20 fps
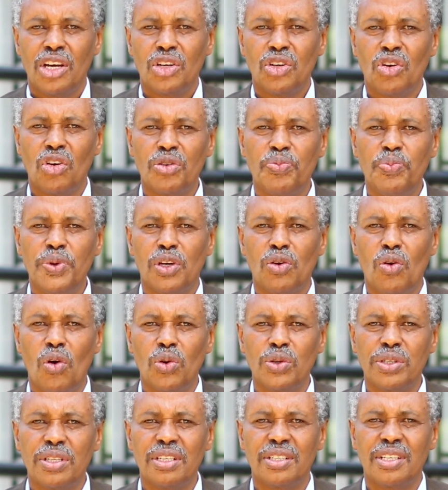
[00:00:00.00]
Not
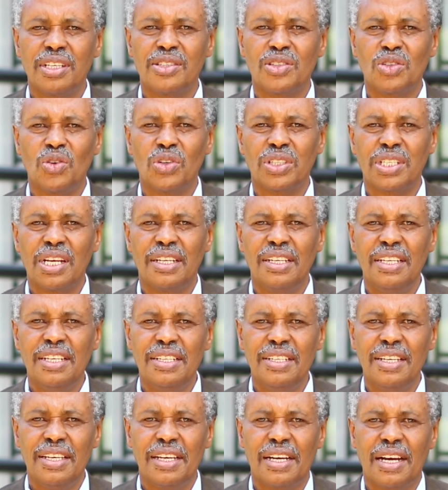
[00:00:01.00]
because it is not a
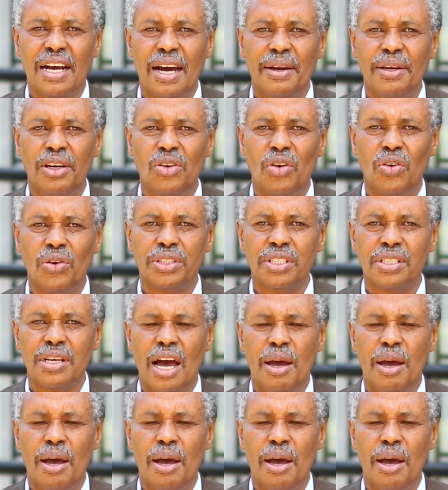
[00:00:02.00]
need He cannot,